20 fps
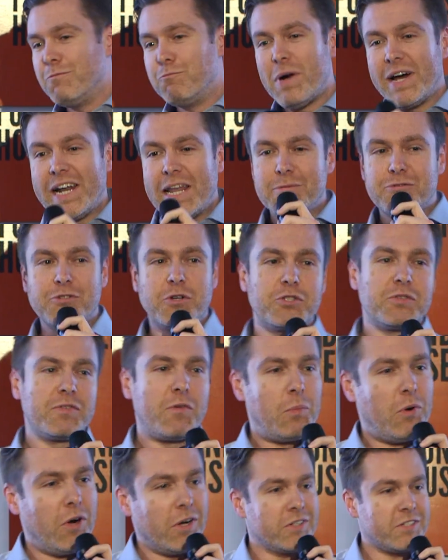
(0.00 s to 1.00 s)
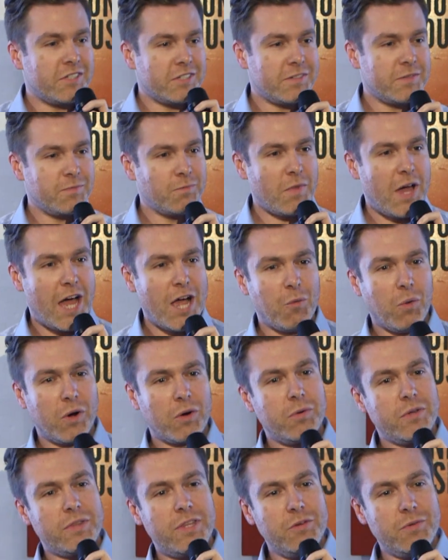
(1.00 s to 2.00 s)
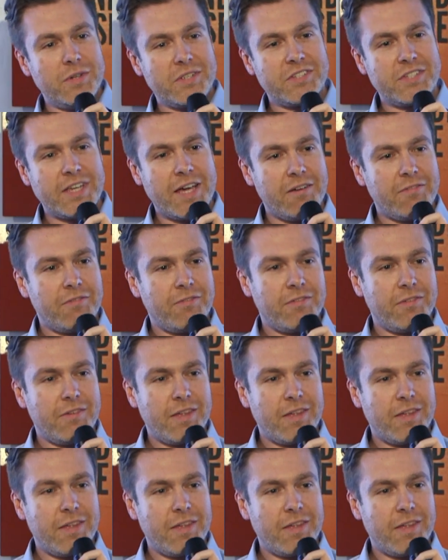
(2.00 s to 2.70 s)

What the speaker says: My name is Christopher Brooks. I work with UNICEF,